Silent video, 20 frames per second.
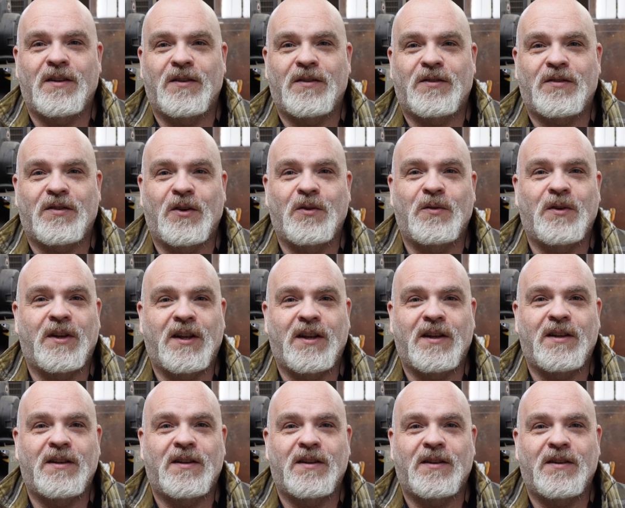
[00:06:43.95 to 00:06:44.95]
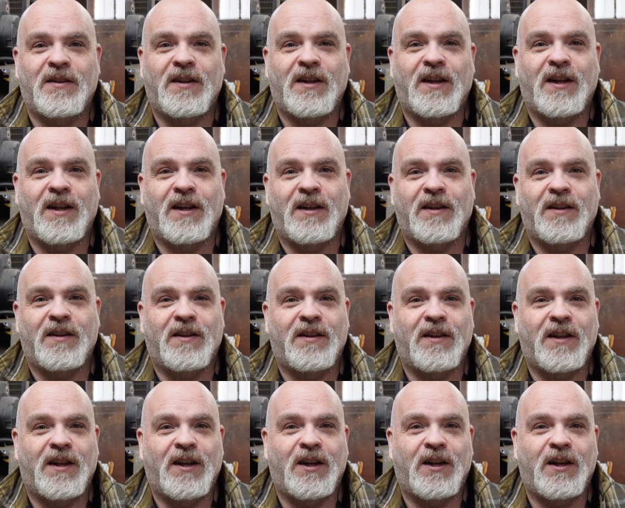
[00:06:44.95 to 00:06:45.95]
Sony, that
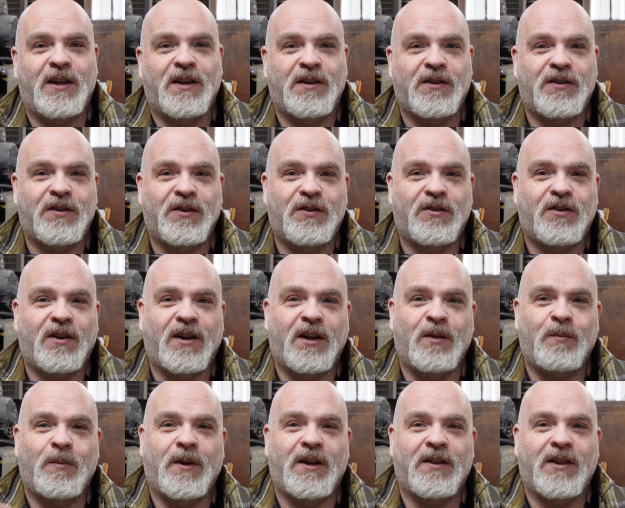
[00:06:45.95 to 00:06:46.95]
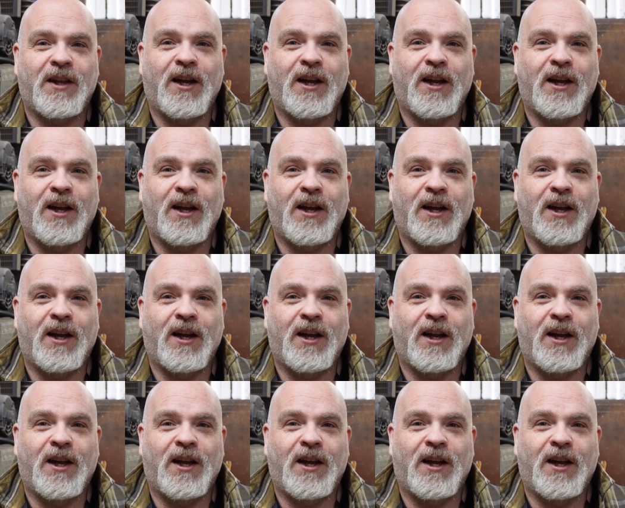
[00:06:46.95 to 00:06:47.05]
they should try and make